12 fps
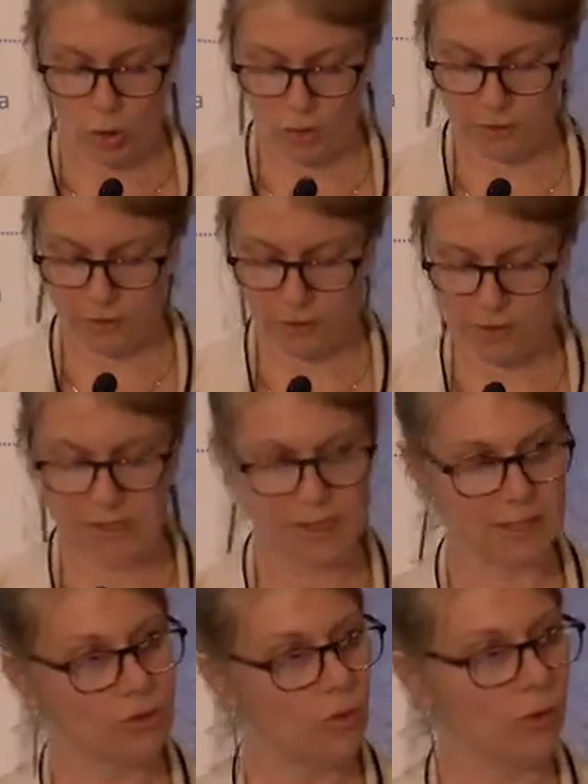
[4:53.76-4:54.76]
over
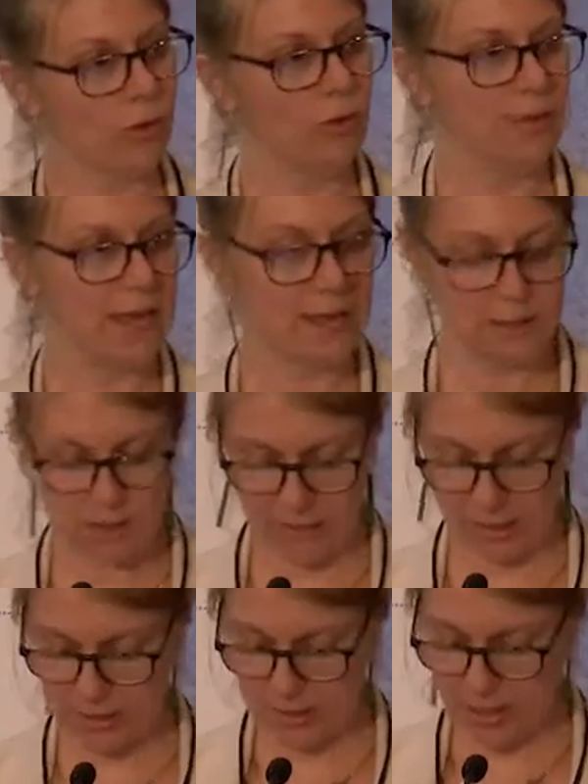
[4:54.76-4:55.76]
sectoral
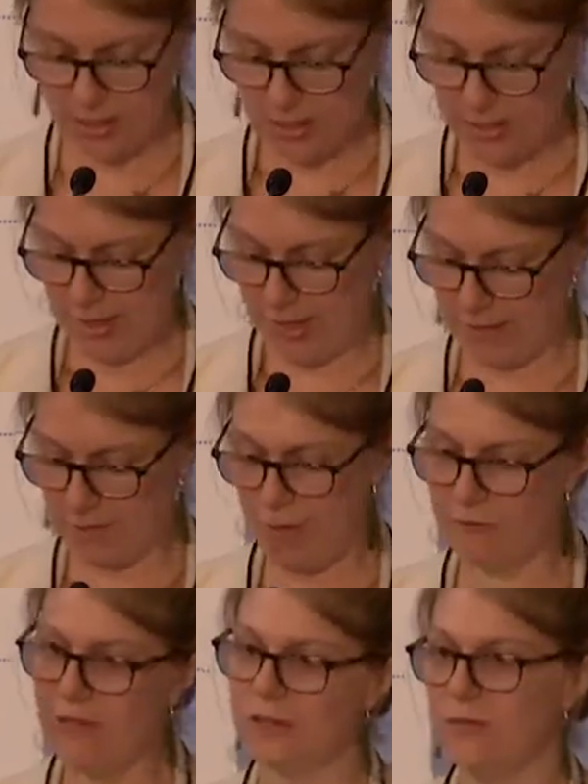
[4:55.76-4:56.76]
management,
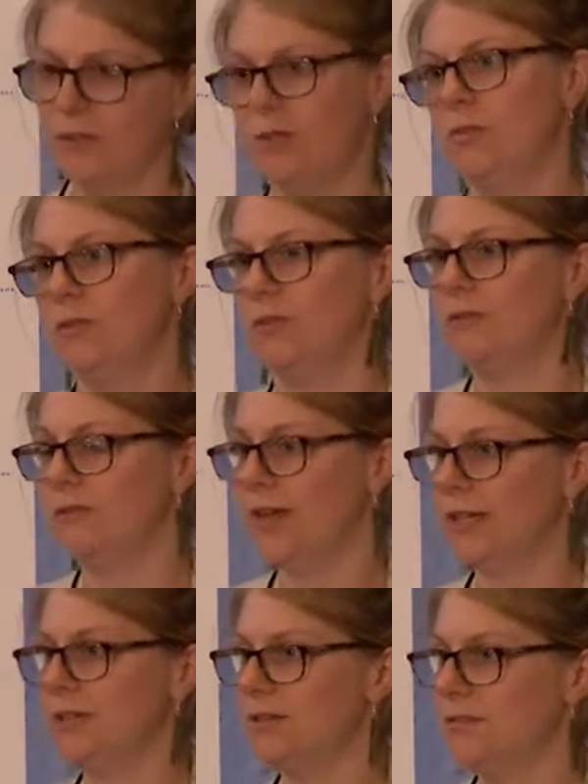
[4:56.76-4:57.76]
effective cumulative
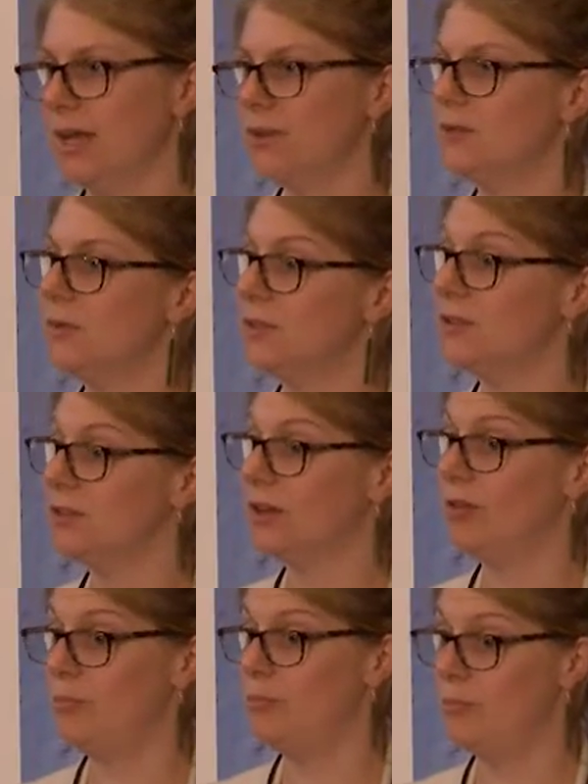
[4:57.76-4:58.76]
effects management is
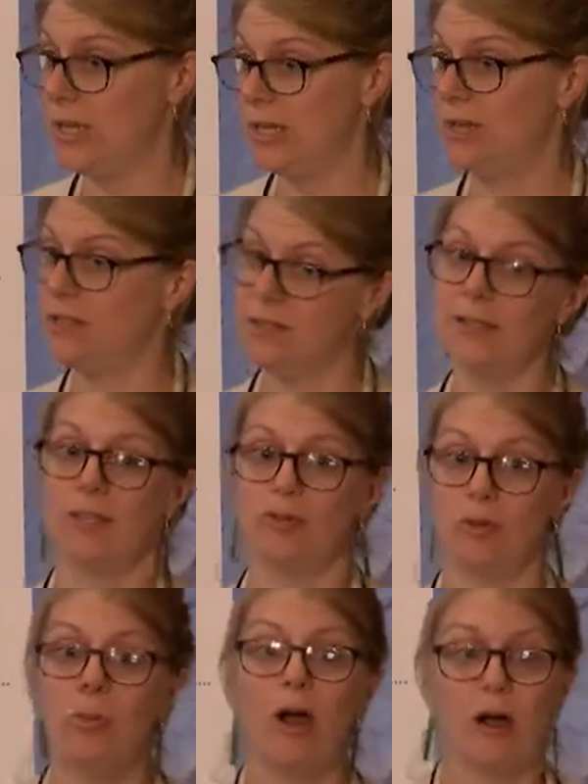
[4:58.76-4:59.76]
going to be an
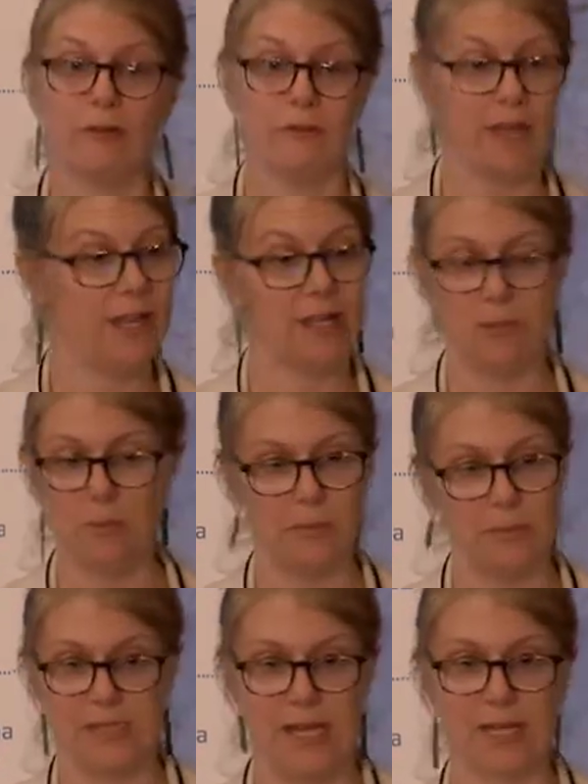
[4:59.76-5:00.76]
essential part of any
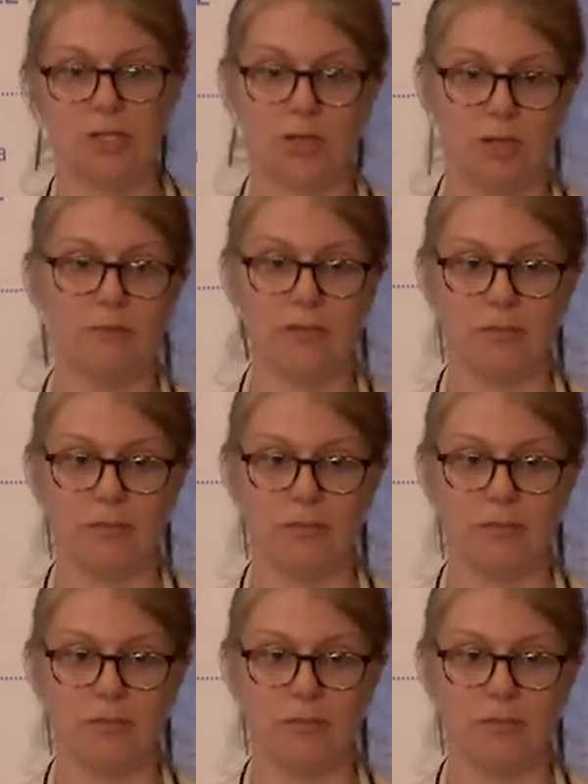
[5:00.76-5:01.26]
implementation of